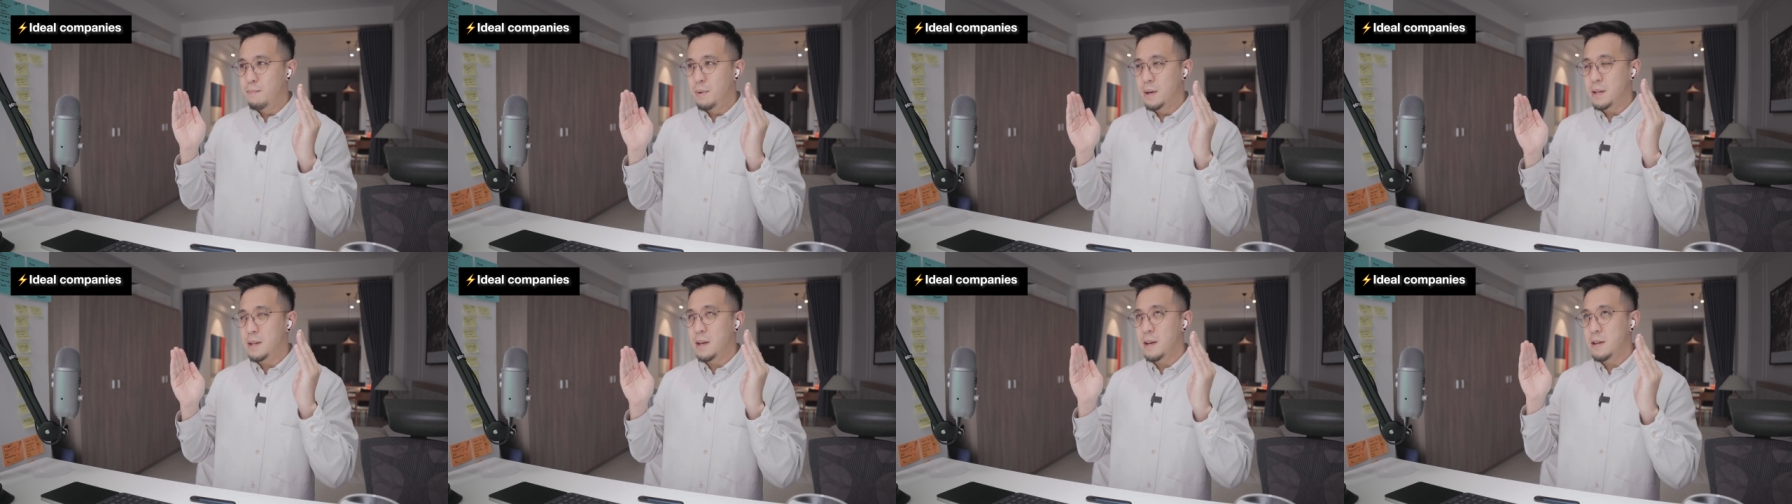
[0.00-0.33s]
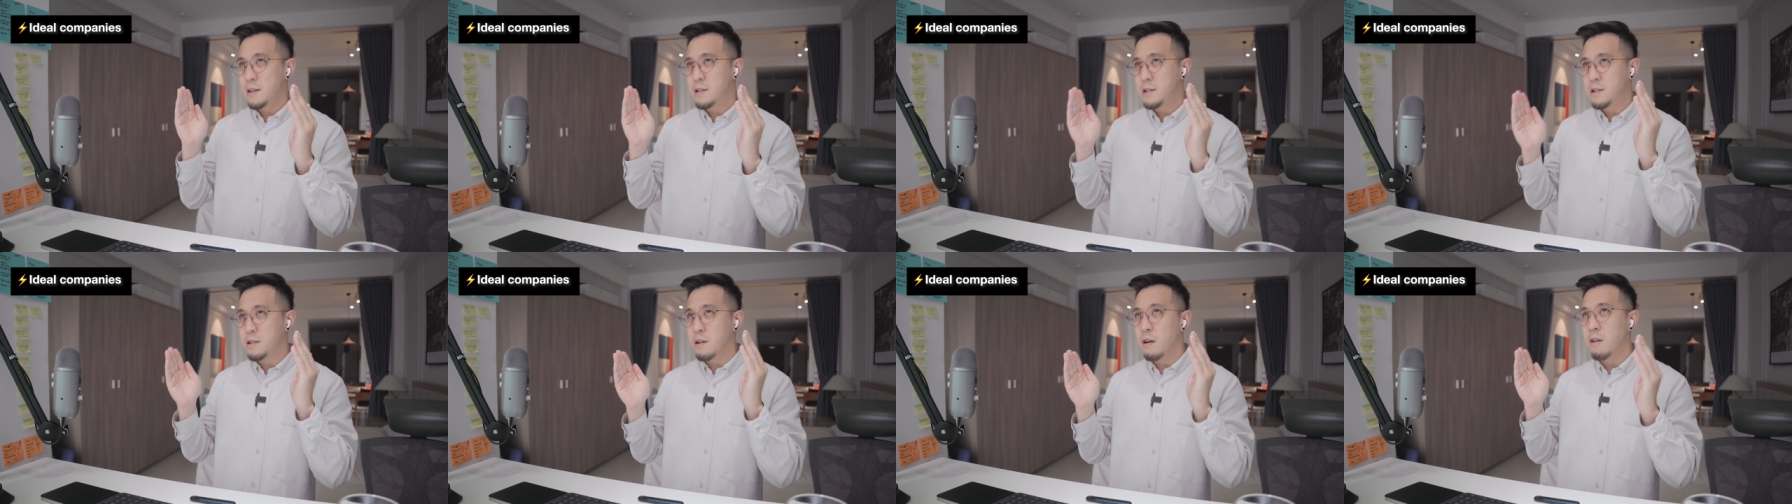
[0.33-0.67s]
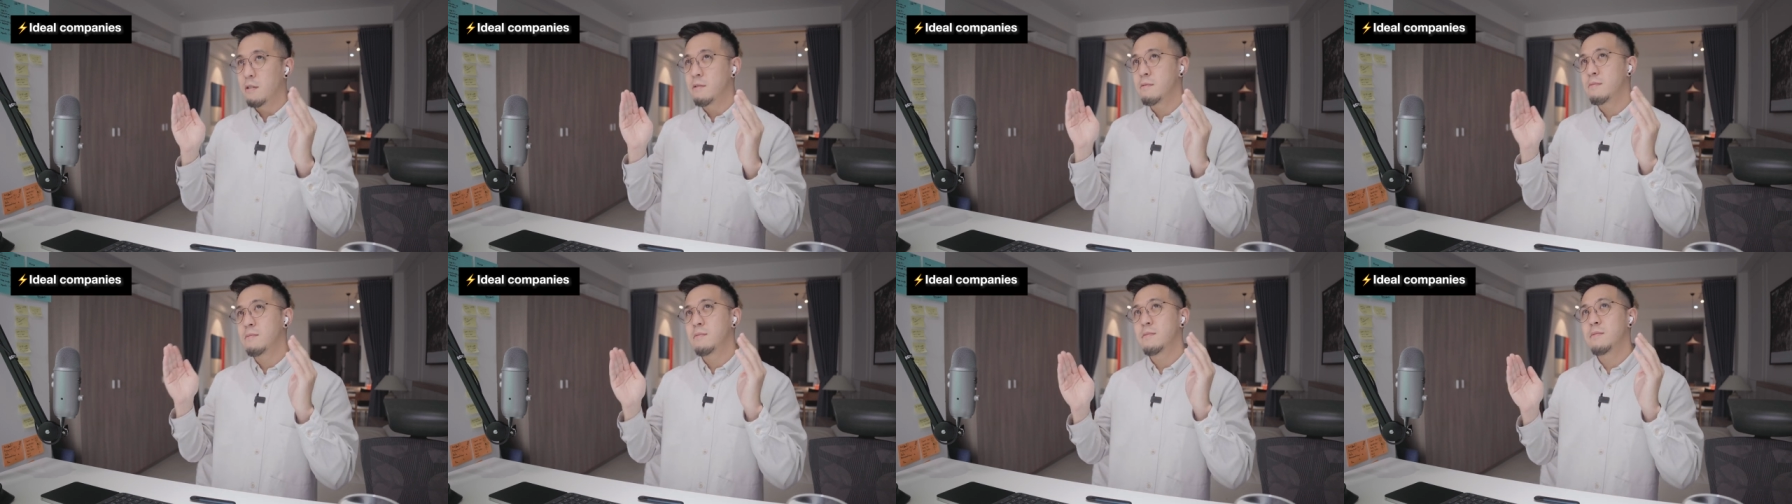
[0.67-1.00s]
but they
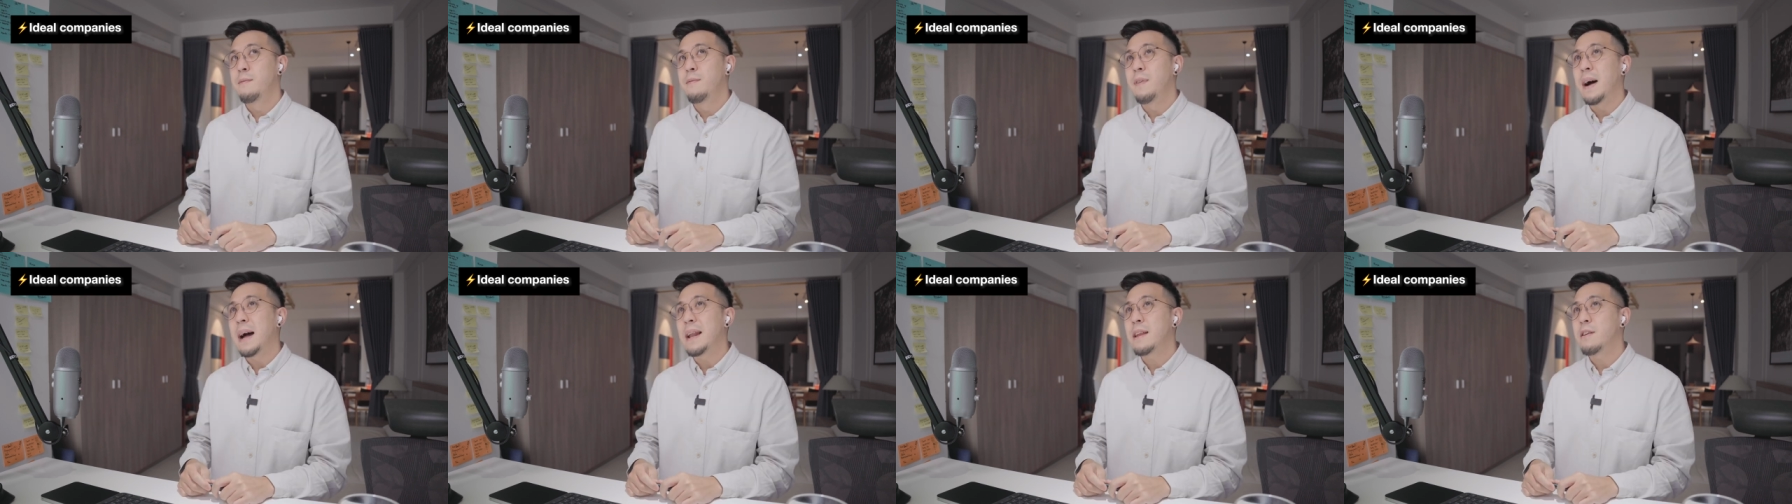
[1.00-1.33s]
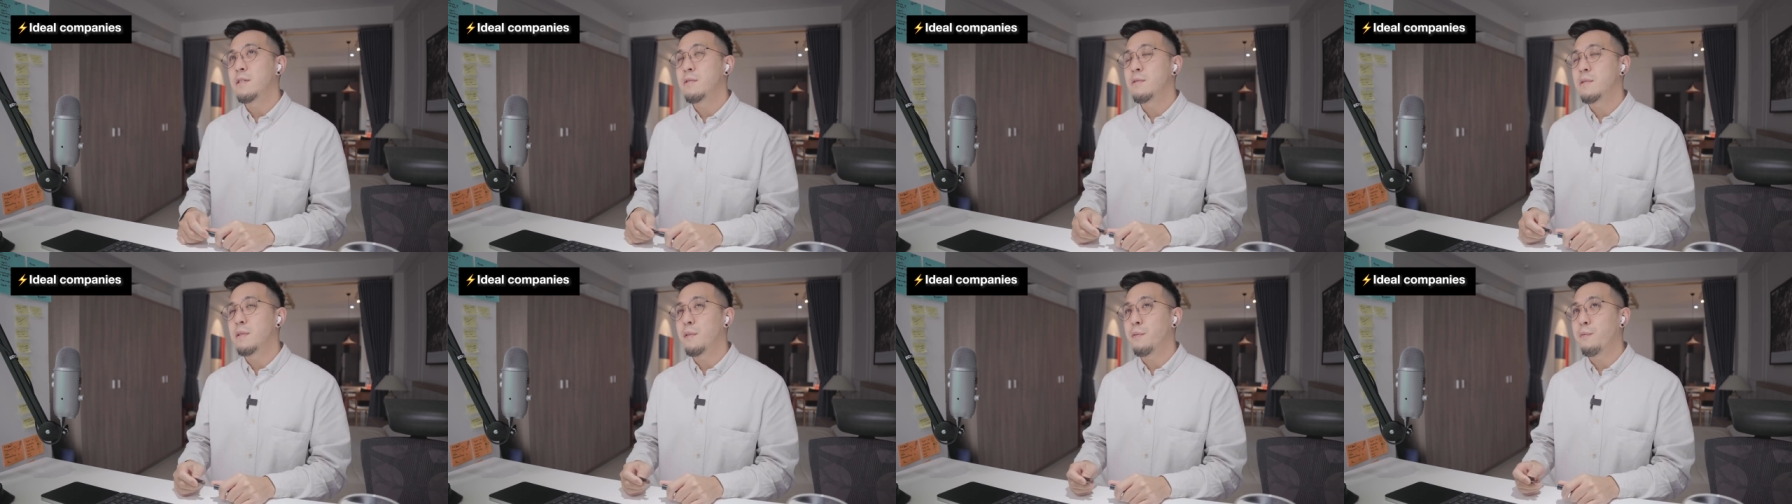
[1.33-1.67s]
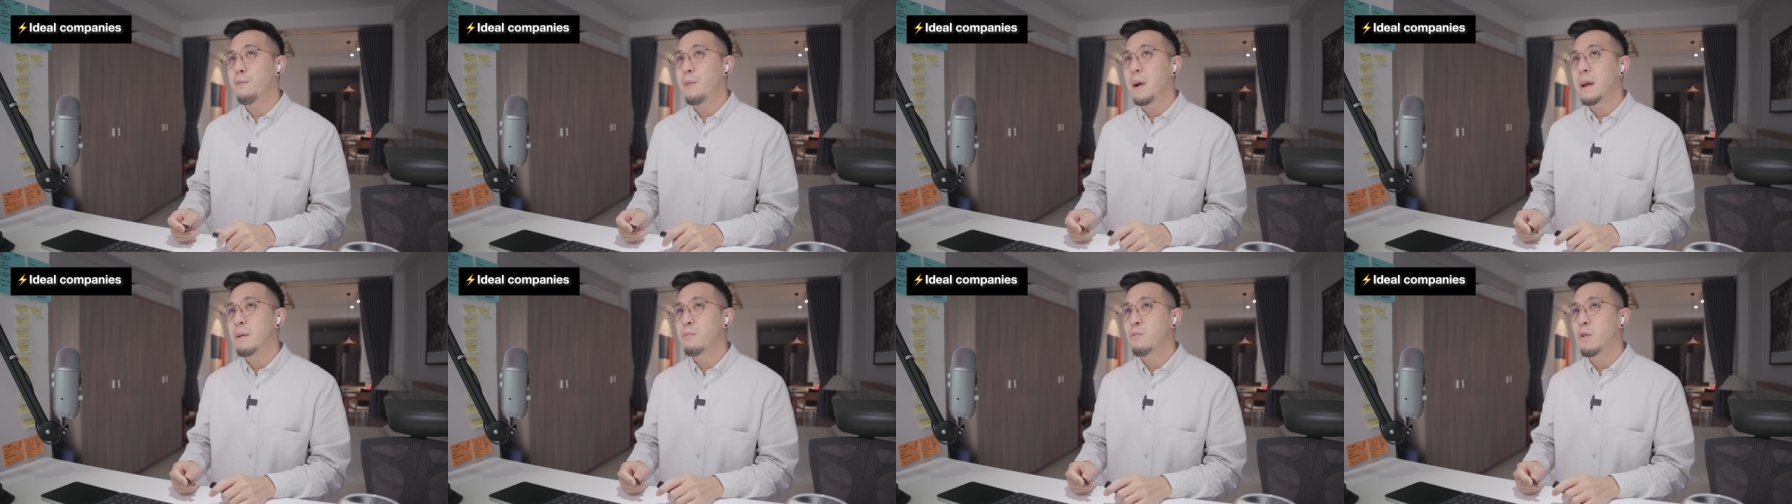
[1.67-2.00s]
don't value the
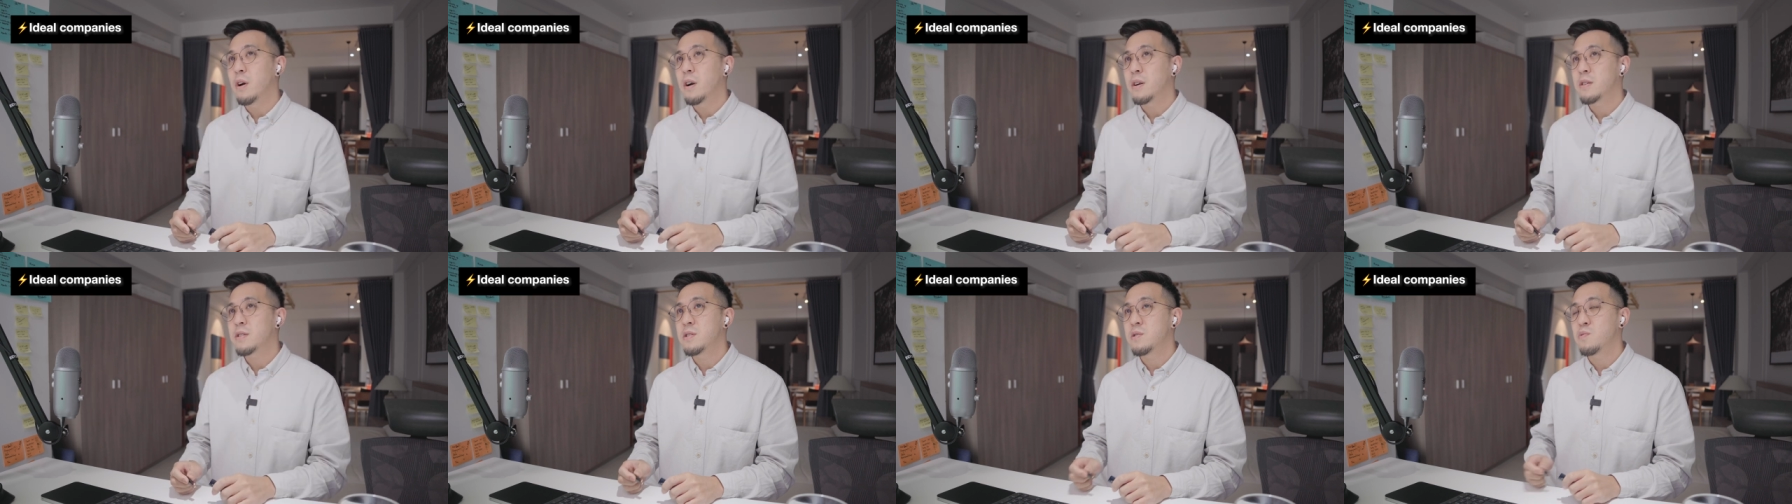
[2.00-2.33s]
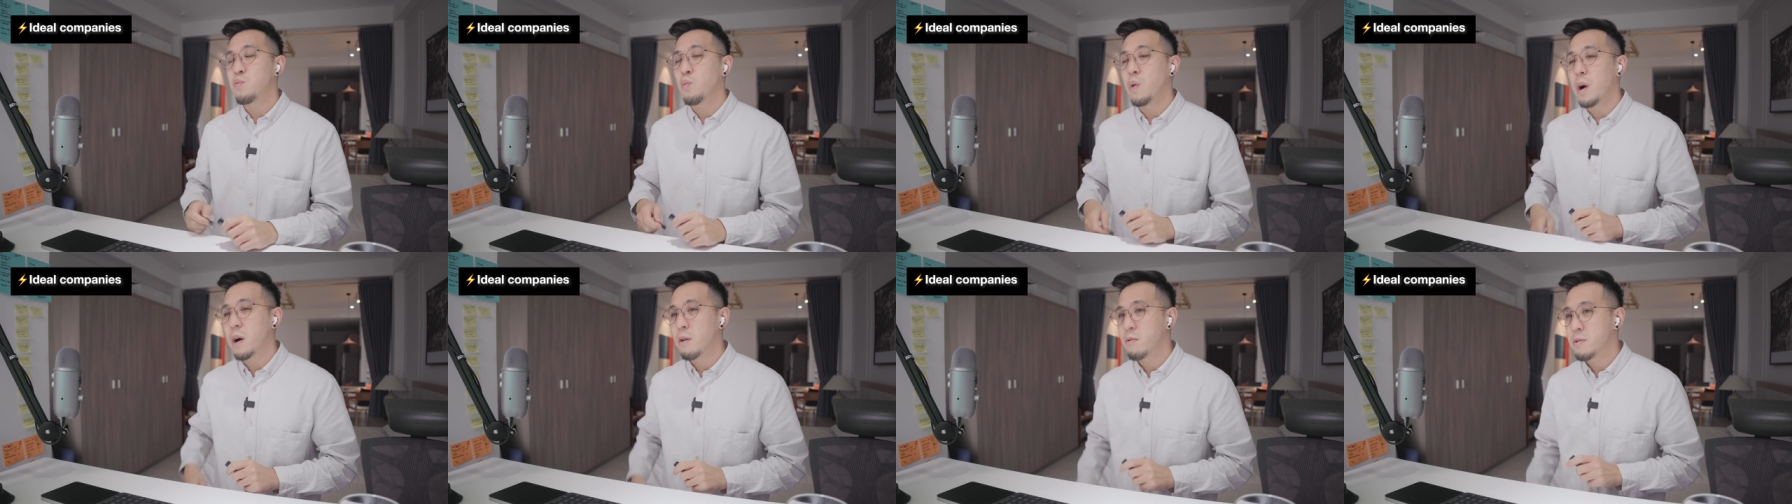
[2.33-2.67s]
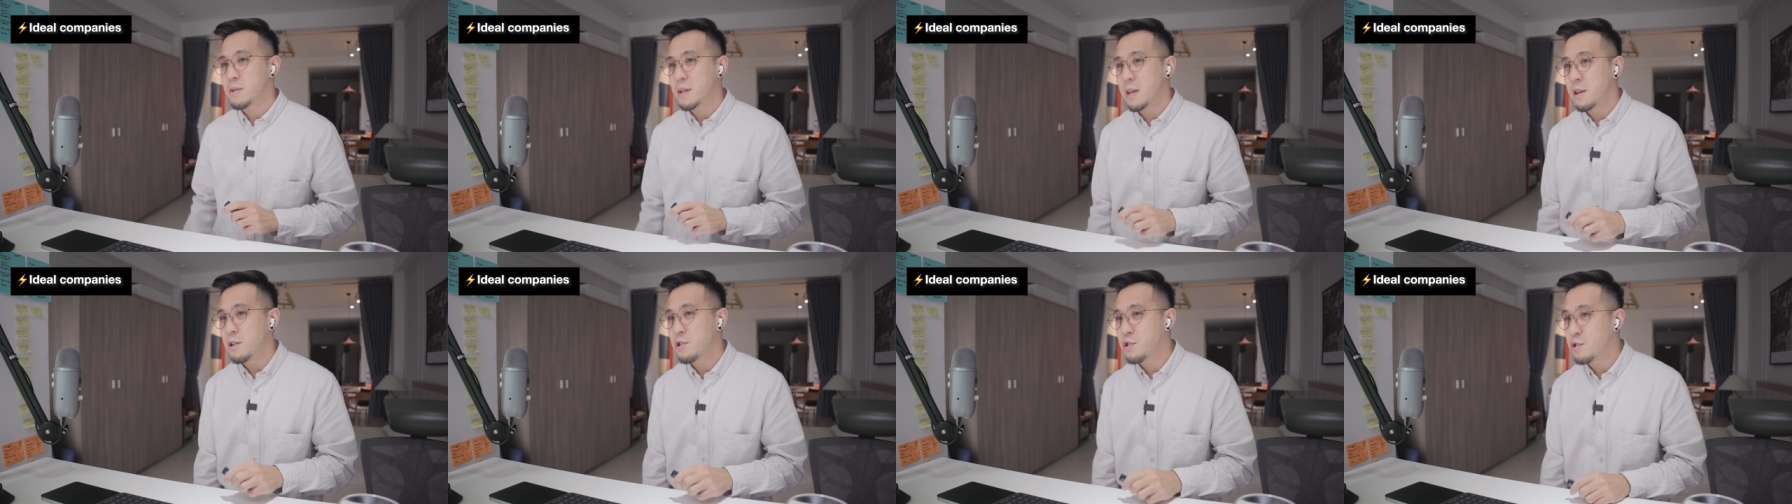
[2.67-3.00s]
frameworks as well
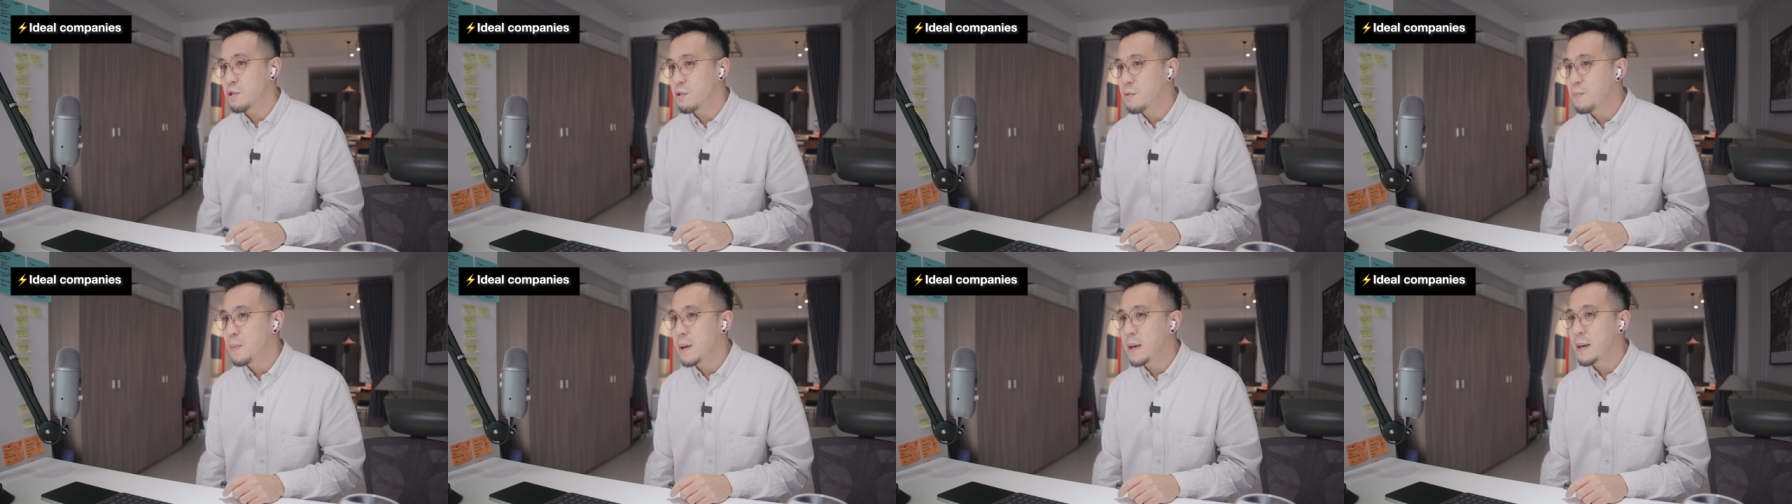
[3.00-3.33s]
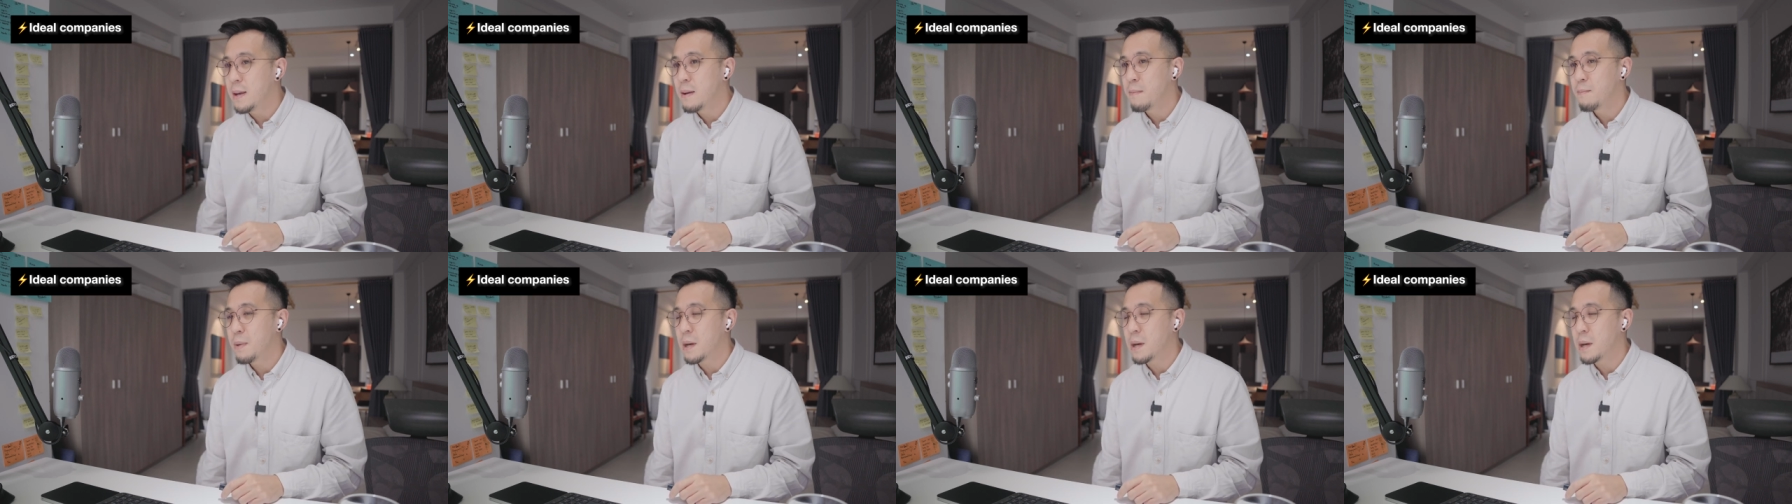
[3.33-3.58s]
as they should be,